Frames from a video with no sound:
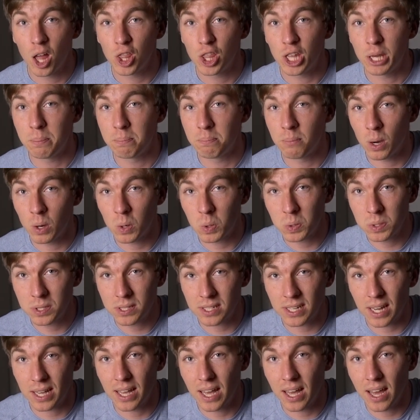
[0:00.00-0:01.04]
the
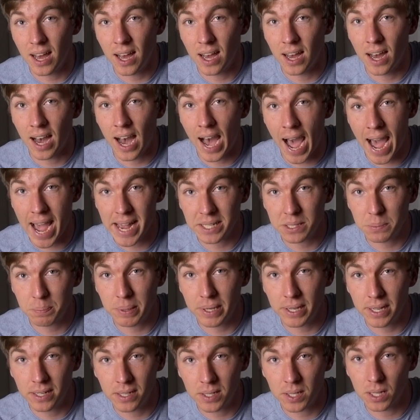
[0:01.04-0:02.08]
most high
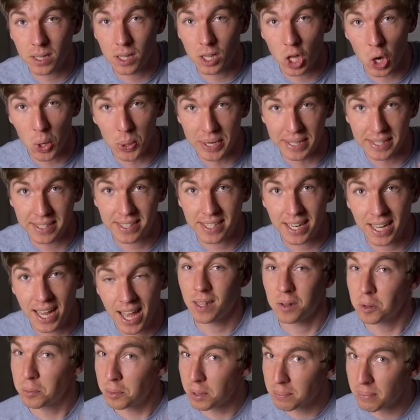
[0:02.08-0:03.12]
speed to the lowest. A
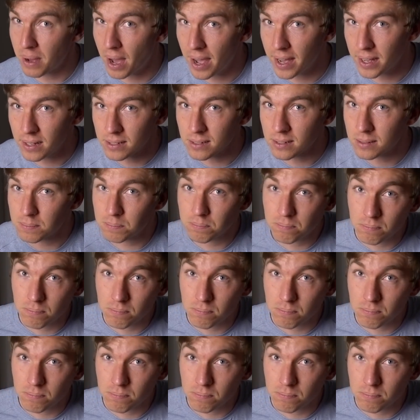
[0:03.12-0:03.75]
little bit biased.